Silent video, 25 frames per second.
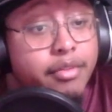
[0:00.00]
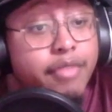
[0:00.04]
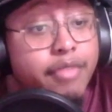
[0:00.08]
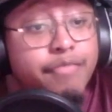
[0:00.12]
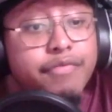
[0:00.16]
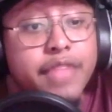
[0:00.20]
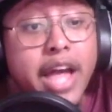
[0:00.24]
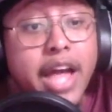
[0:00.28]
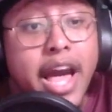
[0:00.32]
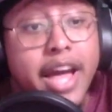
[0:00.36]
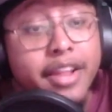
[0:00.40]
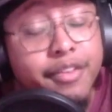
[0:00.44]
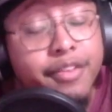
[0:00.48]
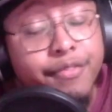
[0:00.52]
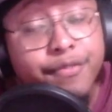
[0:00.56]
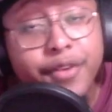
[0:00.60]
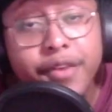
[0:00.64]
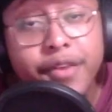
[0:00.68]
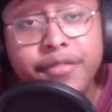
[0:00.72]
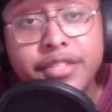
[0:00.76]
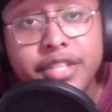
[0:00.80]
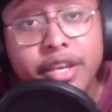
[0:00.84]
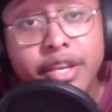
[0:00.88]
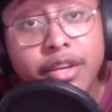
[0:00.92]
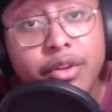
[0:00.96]
9 of
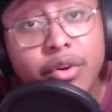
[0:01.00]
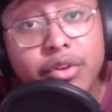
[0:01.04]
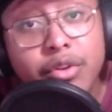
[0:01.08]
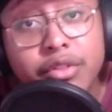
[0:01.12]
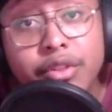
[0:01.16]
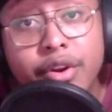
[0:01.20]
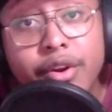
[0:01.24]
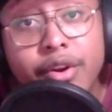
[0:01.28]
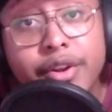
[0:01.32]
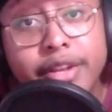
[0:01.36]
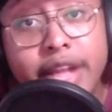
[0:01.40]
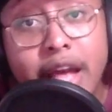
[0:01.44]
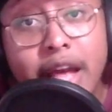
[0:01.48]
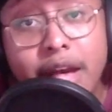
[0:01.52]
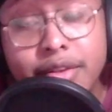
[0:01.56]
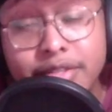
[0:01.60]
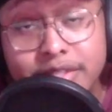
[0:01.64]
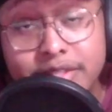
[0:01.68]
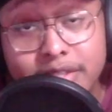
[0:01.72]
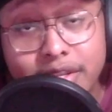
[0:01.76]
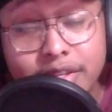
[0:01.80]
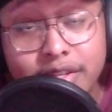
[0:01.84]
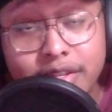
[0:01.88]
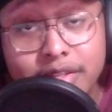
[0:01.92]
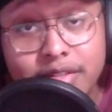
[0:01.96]
15 on third downs
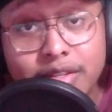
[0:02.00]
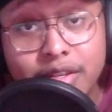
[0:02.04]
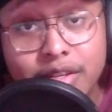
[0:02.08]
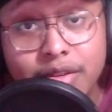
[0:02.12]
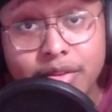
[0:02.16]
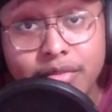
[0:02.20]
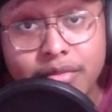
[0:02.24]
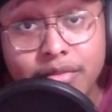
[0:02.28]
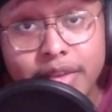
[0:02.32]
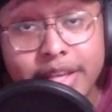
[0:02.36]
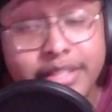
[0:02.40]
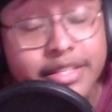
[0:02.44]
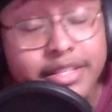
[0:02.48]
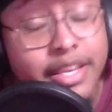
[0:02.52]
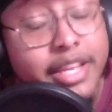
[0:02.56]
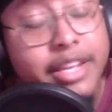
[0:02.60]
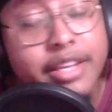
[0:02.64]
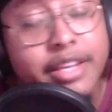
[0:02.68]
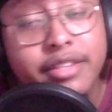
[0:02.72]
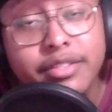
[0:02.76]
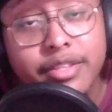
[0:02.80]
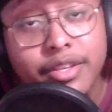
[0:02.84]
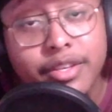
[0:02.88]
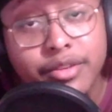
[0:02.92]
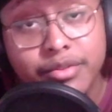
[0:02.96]
is, is
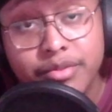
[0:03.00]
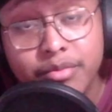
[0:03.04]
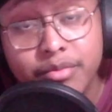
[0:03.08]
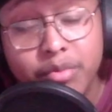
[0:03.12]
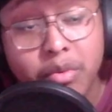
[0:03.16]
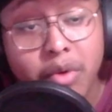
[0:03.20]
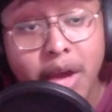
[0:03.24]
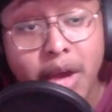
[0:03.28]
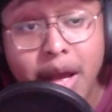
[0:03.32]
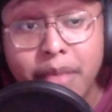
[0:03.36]
inexcusable.